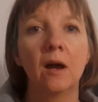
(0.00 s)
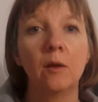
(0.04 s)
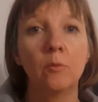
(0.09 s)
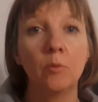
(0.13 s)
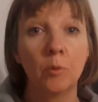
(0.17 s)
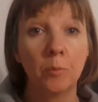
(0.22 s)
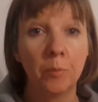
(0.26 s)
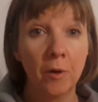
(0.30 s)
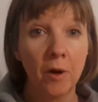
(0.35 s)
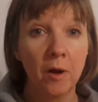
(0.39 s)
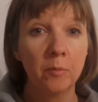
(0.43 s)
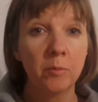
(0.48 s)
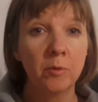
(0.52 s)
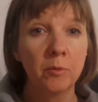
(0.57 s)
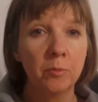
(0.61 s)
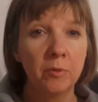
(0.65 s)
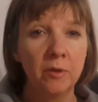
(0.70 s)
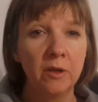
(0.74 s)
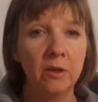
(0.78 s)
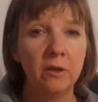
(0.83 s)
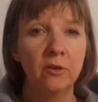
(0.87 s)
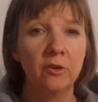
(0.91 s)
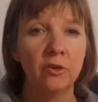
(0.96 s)
will
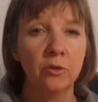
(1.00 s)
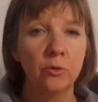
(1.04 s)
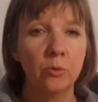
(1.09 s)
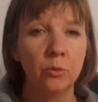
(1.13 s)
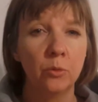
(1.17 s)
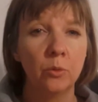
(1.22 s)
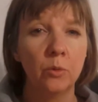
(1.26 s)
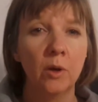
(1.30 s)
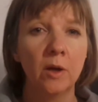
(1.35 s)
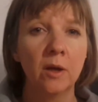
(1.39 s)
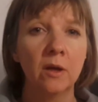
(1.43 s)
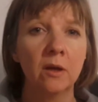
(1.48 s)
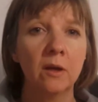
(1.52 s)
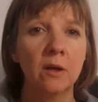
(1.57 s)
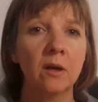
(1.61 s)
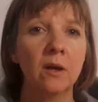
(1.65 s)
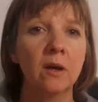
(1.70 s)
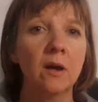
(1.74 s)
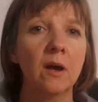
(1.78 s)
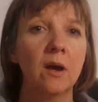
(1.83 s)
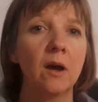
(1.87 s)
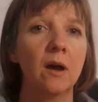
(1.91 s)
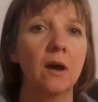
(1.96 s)
probably do
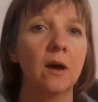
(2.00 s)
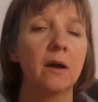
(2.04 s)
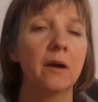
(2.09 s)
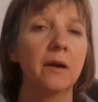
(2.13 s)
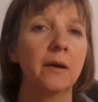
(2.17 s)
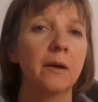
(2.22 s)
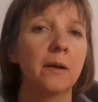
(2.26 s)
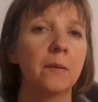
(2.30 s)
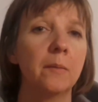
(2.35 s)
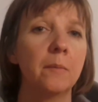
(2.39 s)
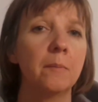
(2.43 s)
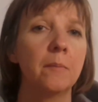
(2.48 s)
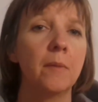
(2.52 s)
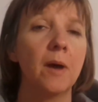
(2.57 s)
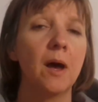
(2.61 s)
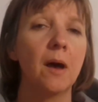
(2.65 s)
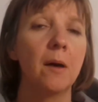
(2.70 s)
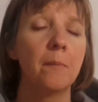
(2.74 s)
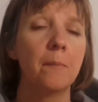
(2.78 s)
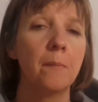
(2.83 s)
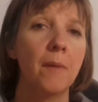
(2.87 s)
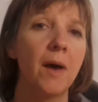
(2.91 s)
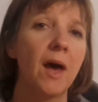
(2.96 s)

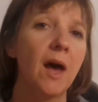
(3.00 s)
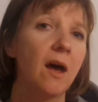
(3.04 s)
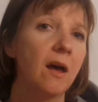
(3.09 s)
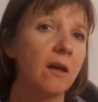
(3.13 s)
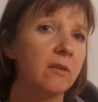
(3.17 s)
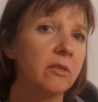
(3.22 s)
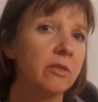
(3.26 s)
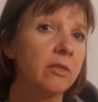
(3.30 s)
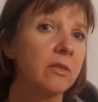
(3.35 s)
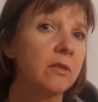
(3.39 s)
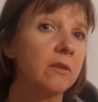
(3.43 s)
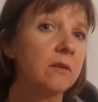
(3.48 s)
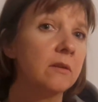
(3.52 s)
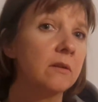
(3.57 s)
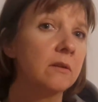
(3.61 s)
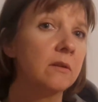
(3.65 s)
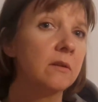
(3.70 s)
a math